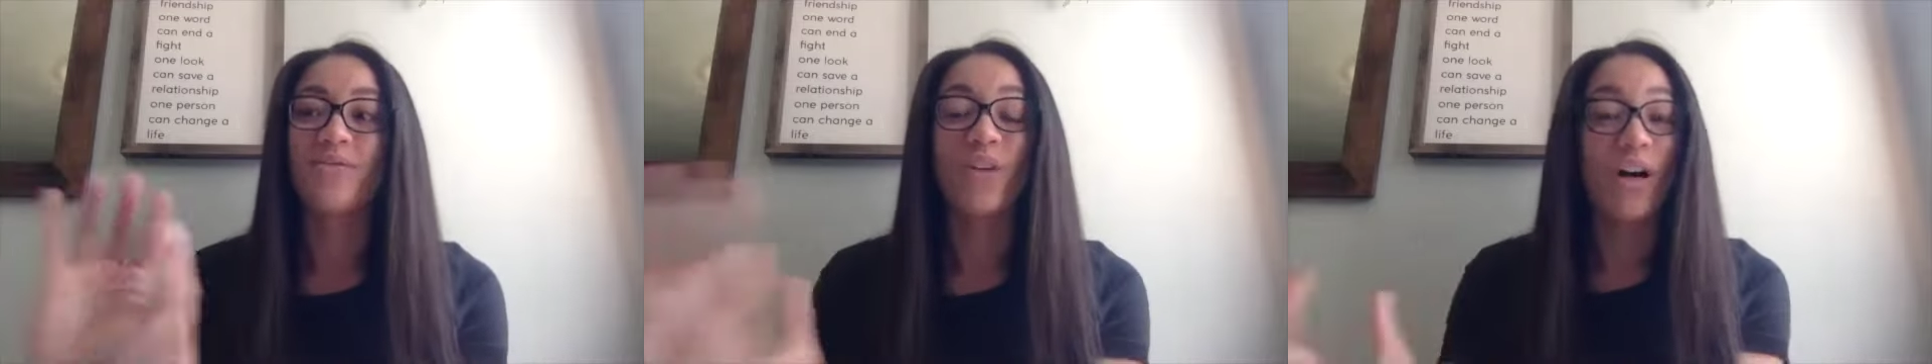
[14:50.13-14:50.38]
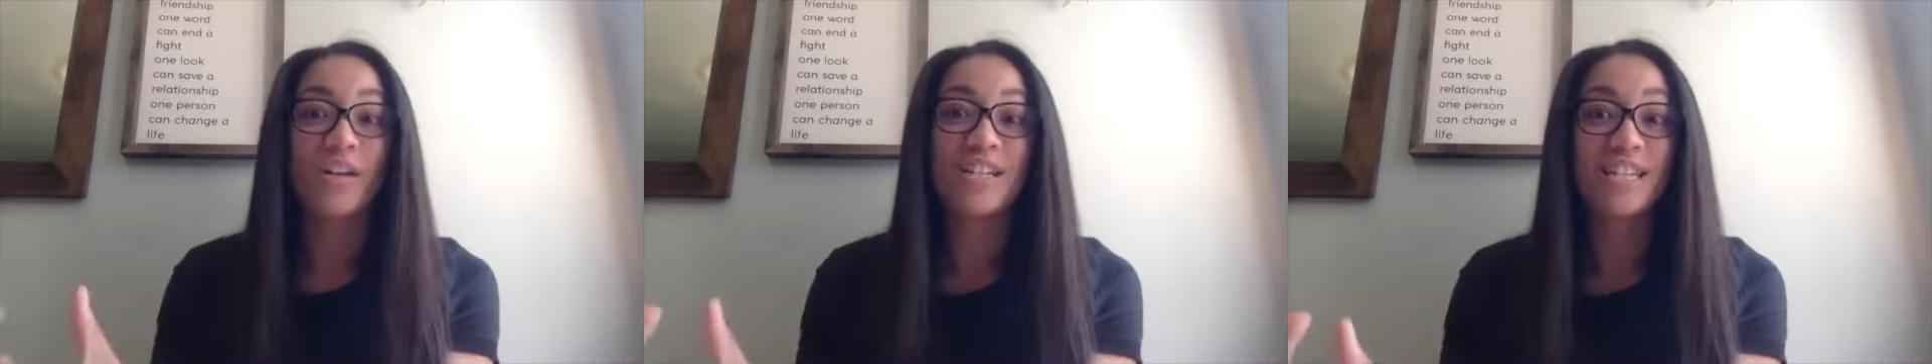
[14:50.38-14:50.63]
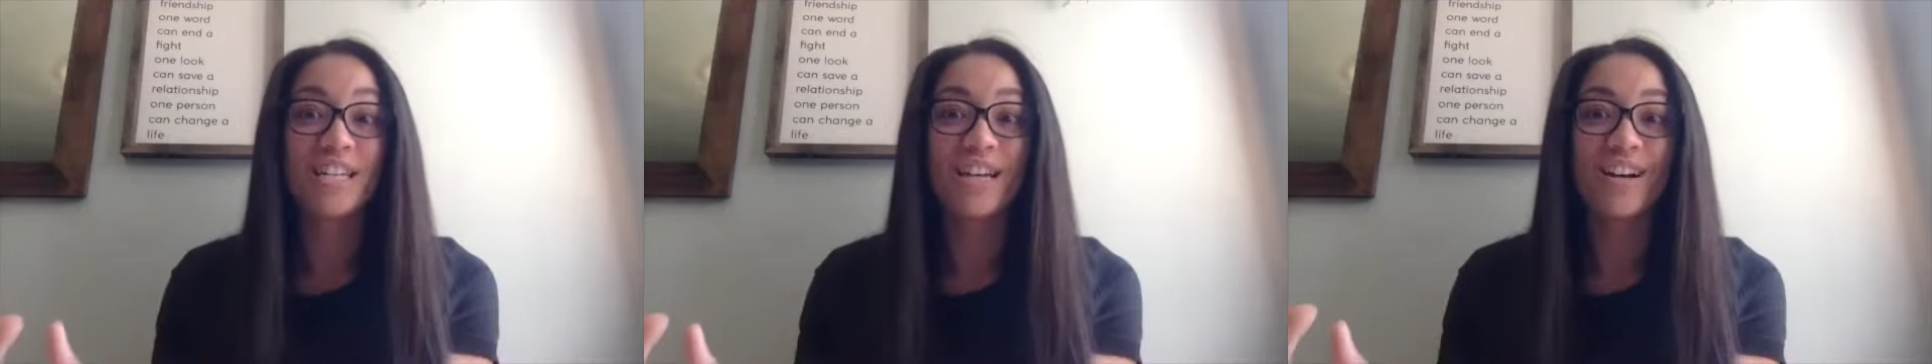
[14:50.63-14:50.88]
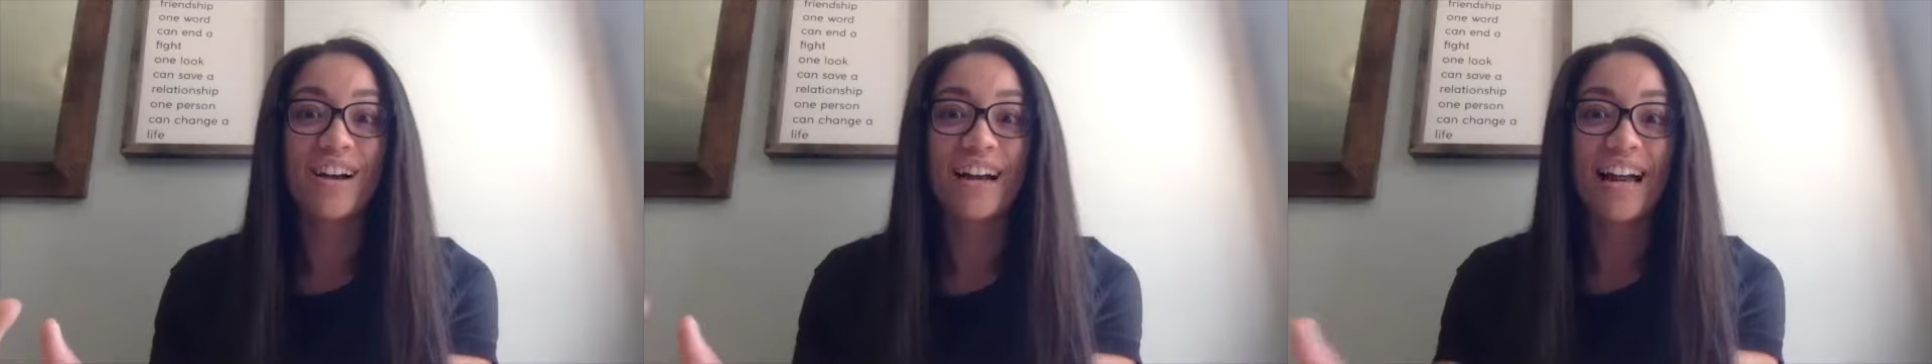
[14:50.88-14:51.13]

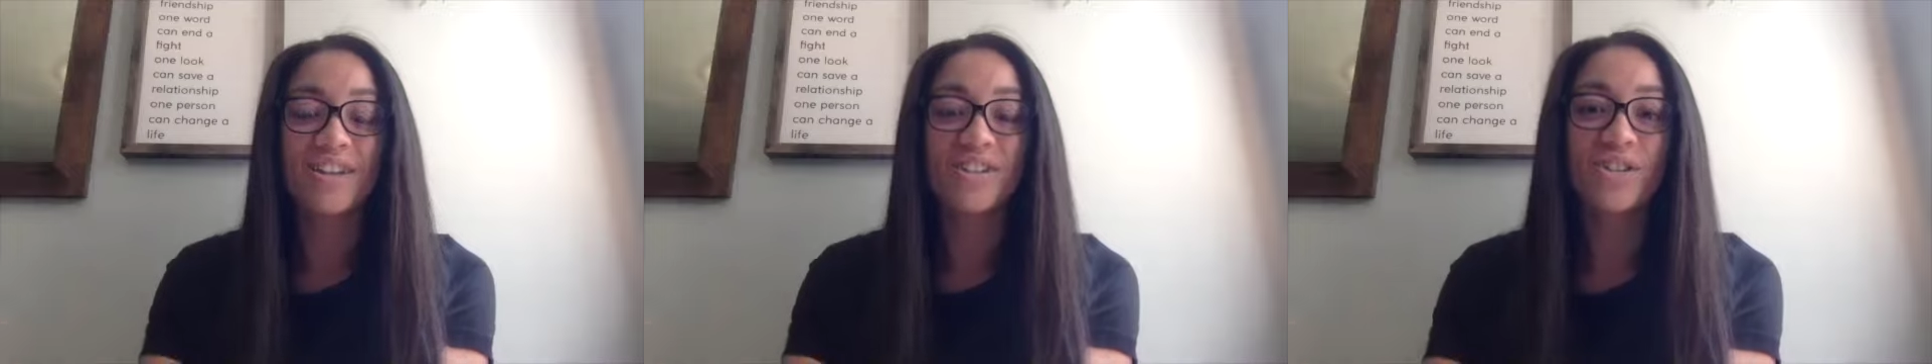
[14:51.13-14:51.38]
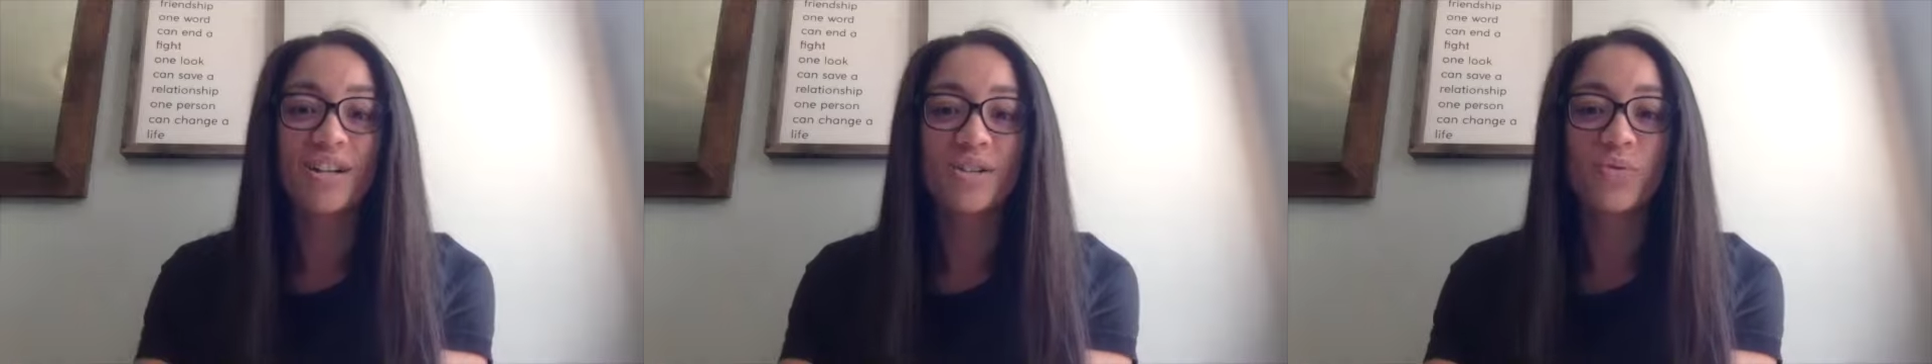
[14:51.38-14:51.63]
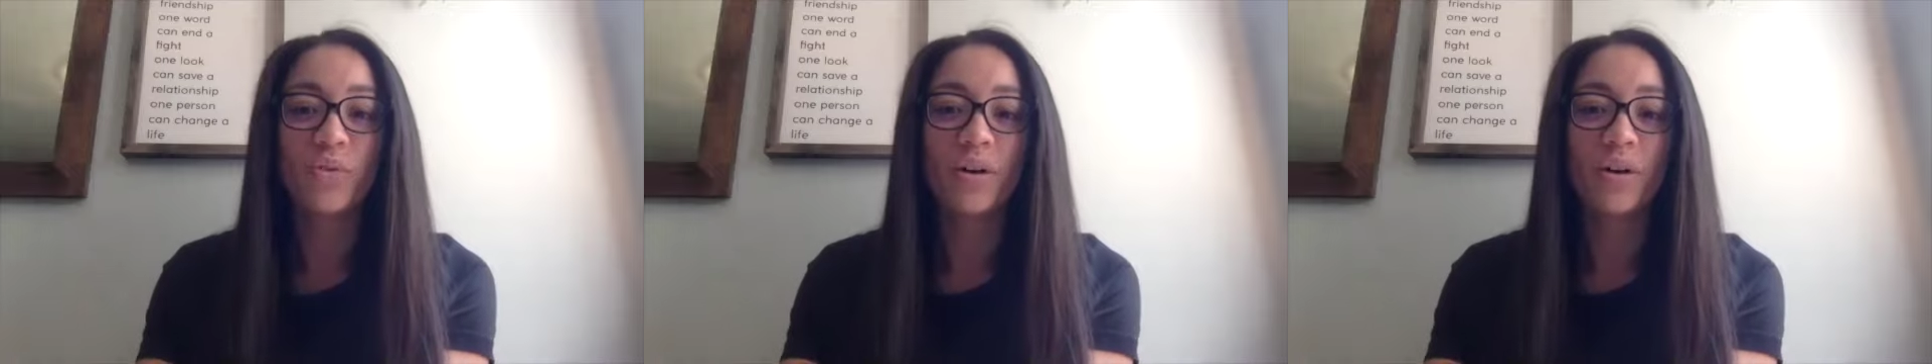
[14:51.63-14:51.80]
volunteer and enter into for